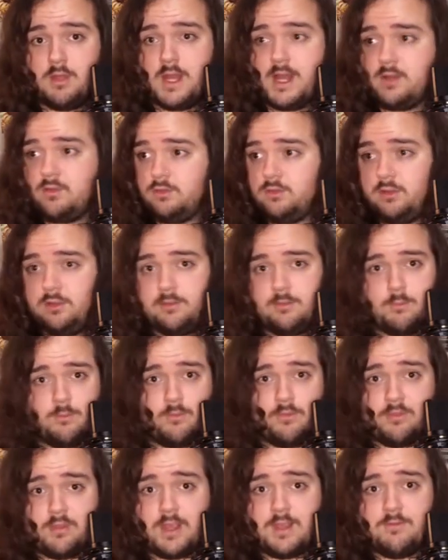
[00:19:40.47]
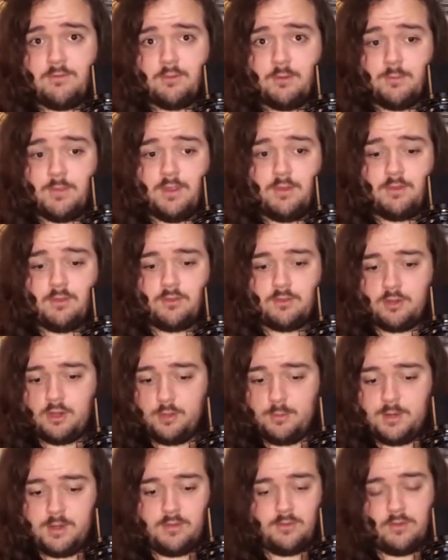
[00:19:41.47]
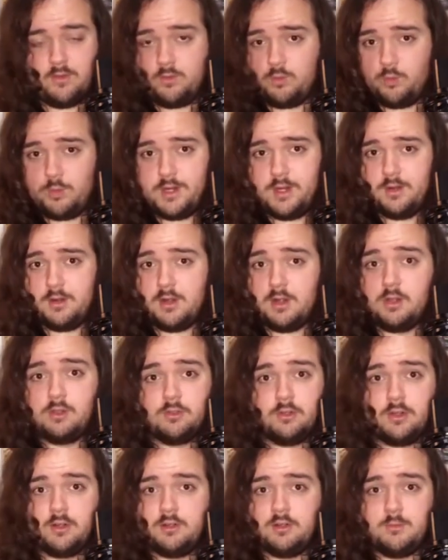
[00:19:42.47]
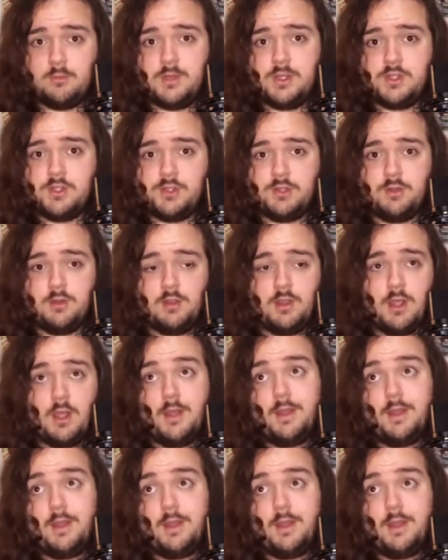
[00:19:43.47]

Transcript: Hyrule is safe from this. Termina's this weird alternate dimension